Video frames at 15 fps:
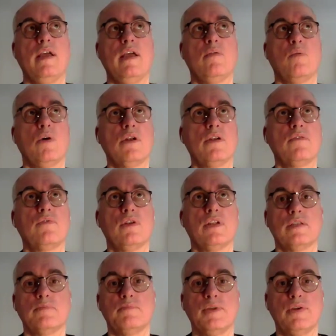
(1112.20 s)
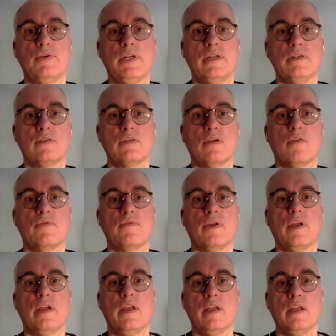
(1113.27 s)
and wonderful experience of
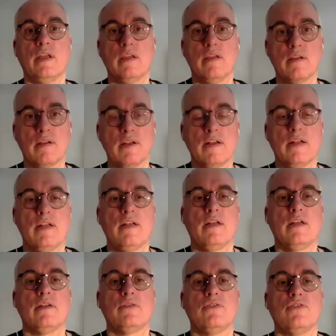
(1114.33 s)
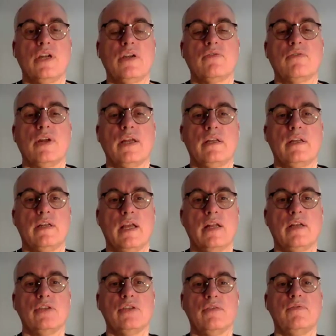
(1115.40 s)
a generated
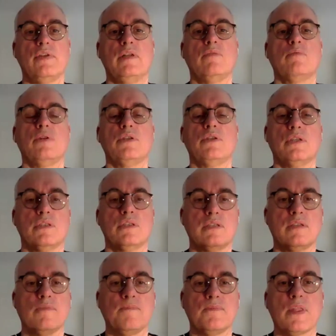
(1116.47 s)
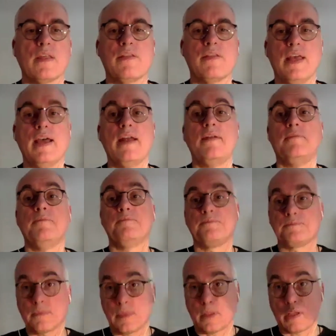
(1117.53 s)
energy field, which is then
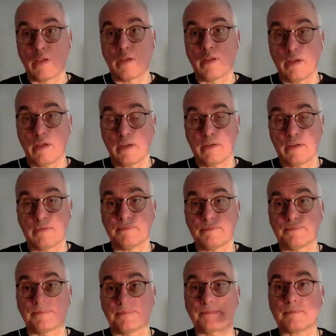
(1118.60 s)
um,